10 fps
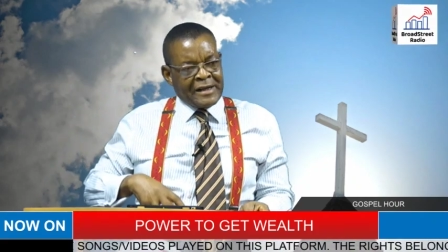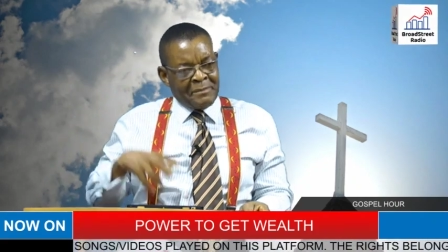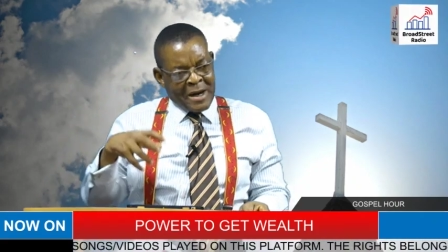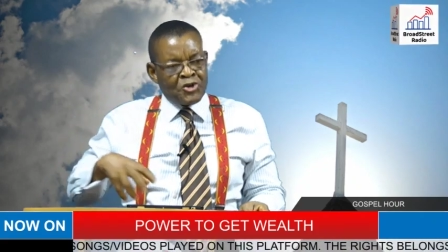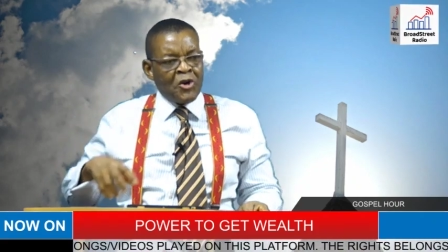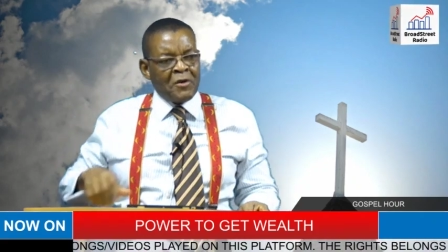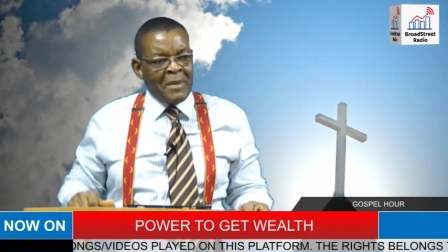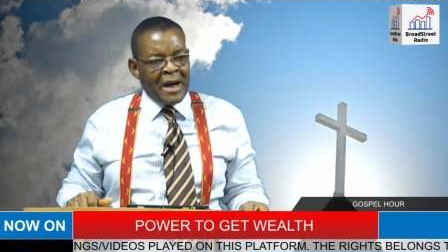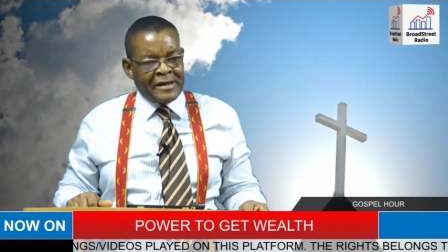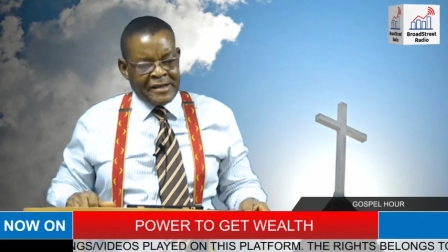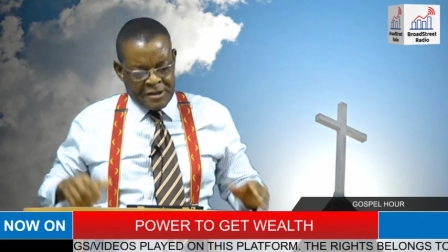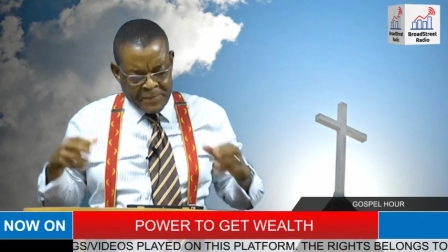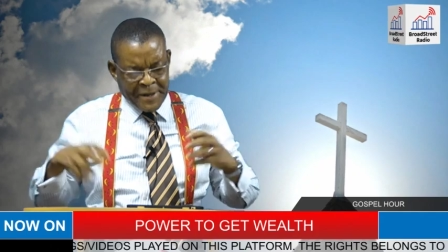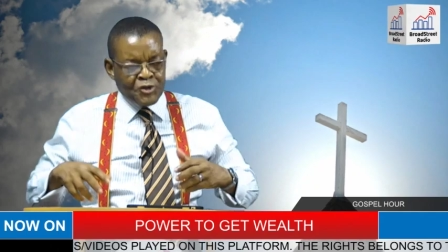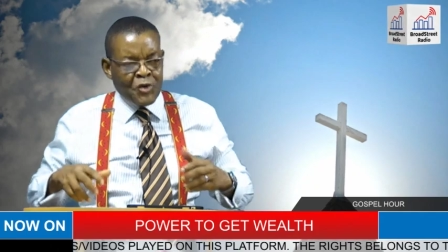a matured man, the
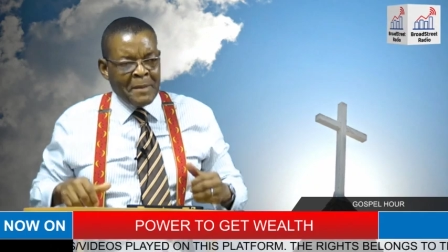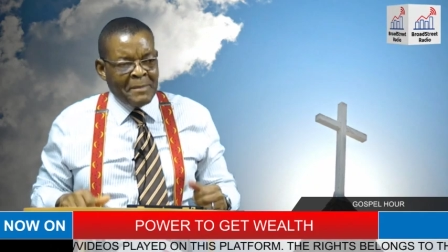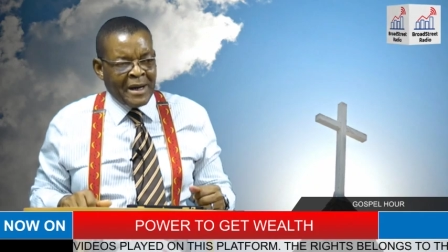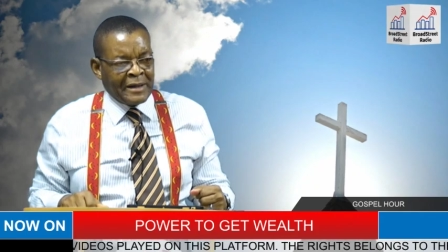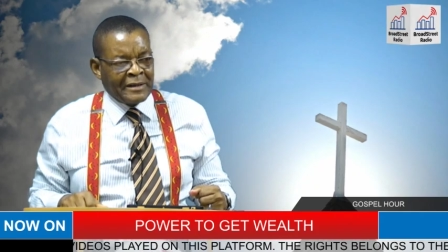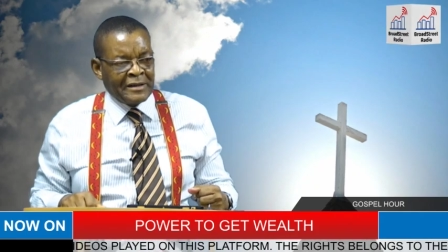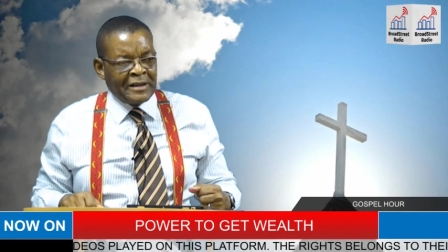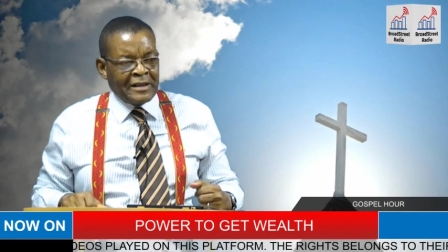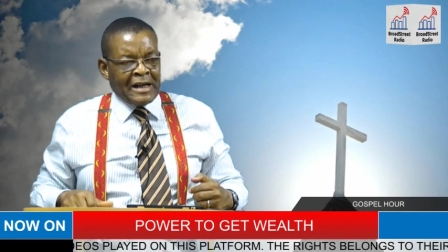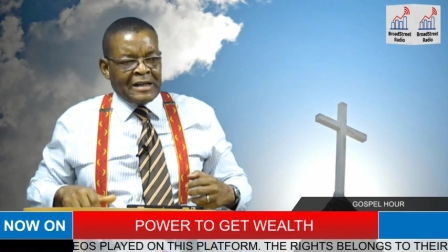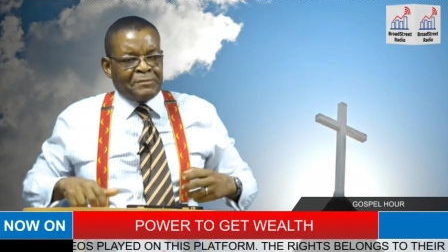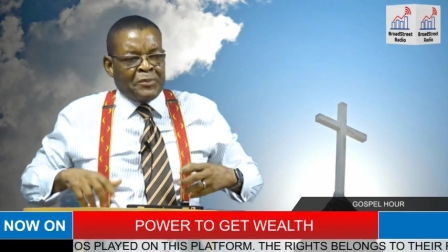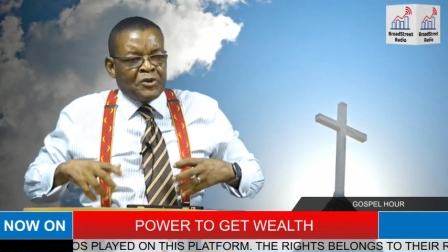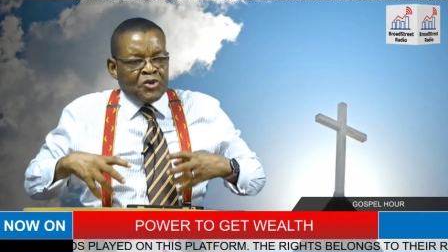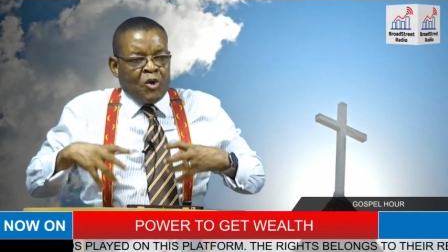spiritual man that
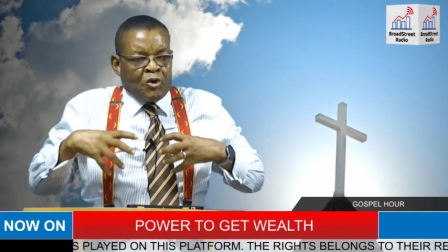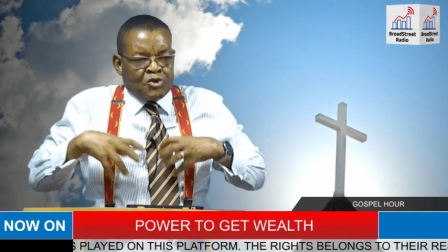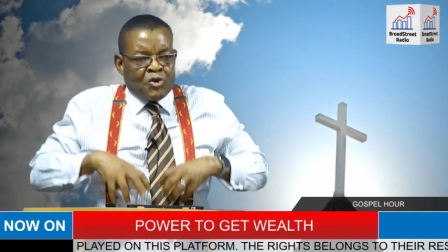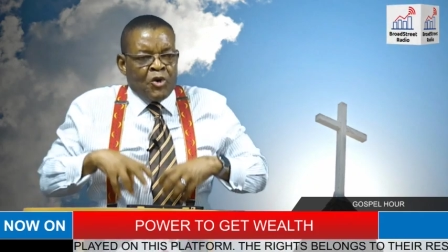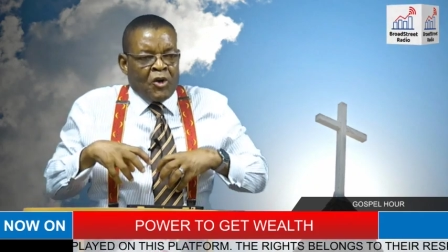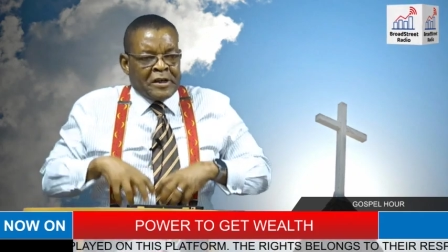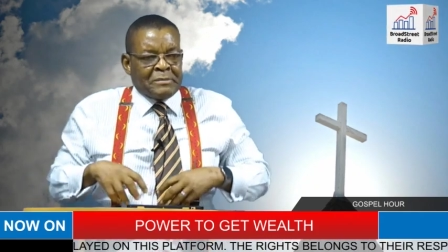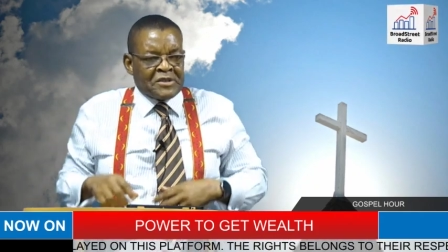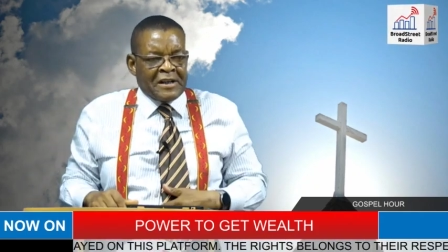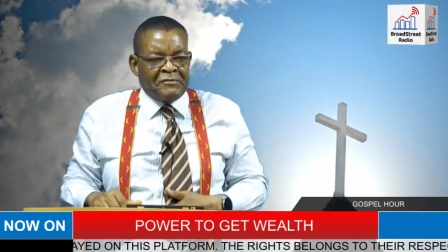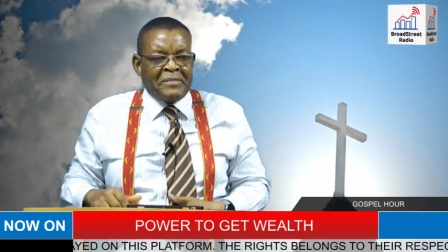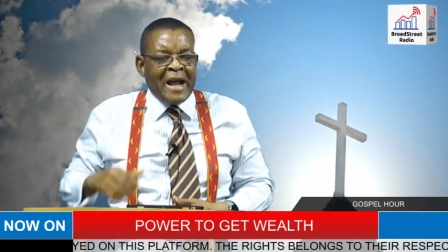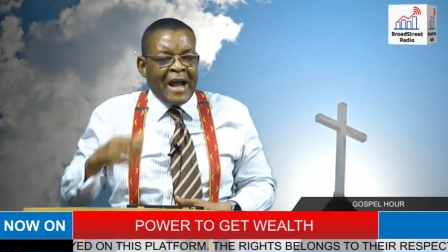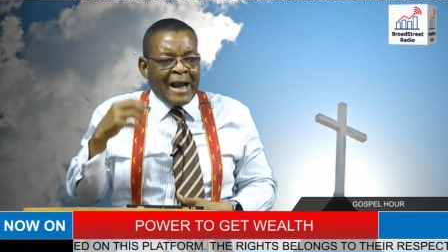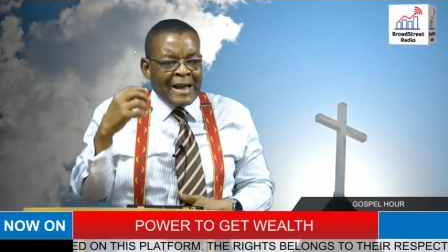puts control on himself by
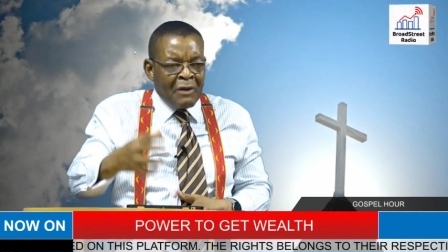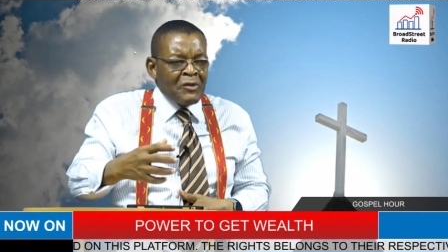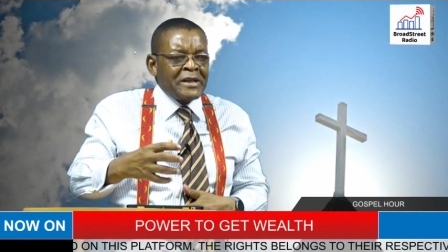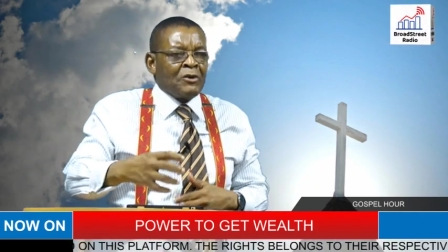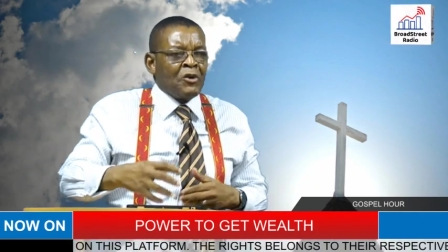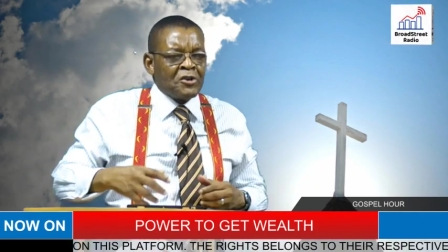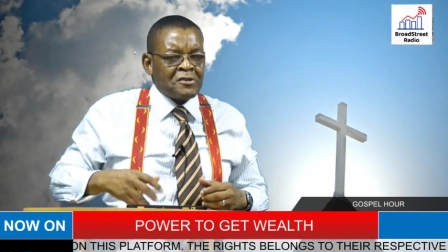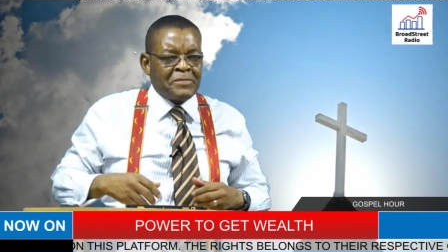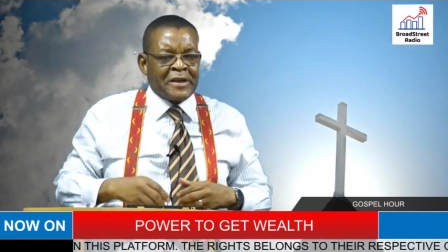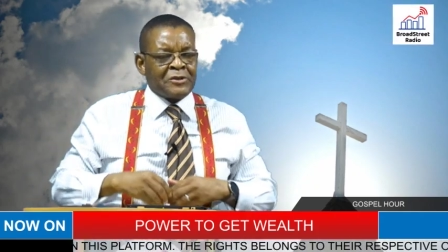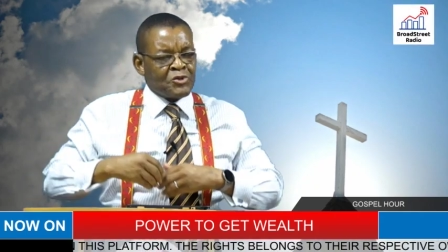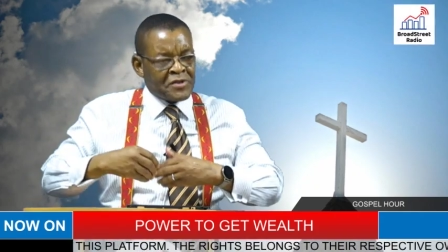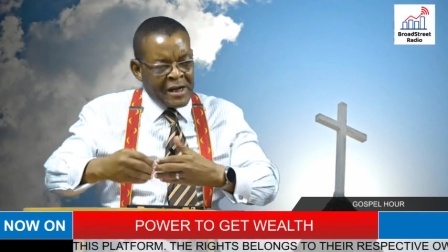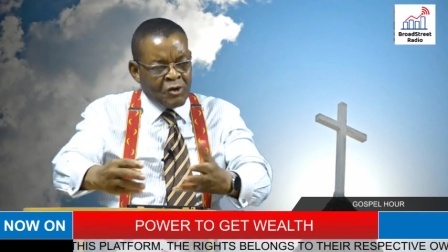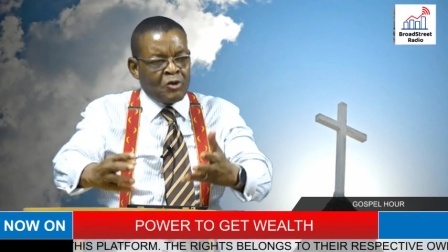allowing the Holy Spirit to
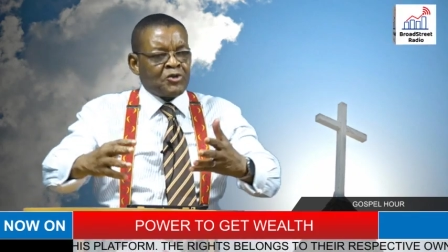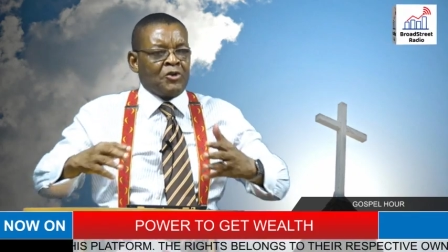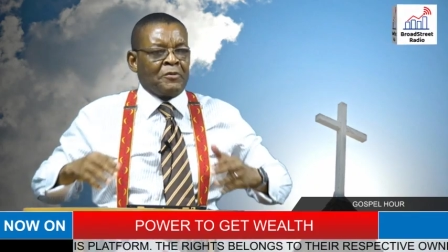take control.